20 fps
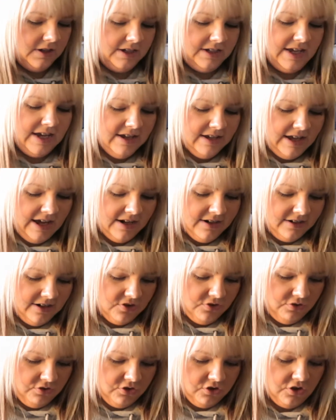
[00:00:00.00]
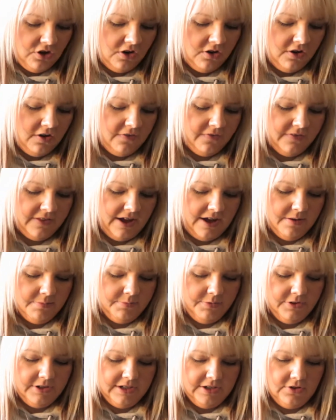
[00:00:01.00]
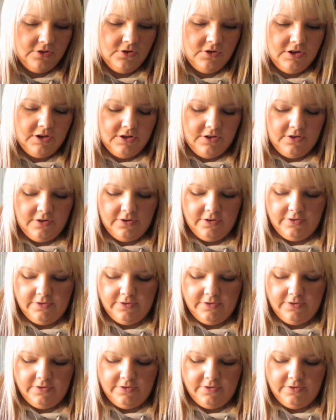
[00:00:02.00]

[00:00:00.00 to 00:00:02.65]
Keep getting electric shock off that bloody cooker.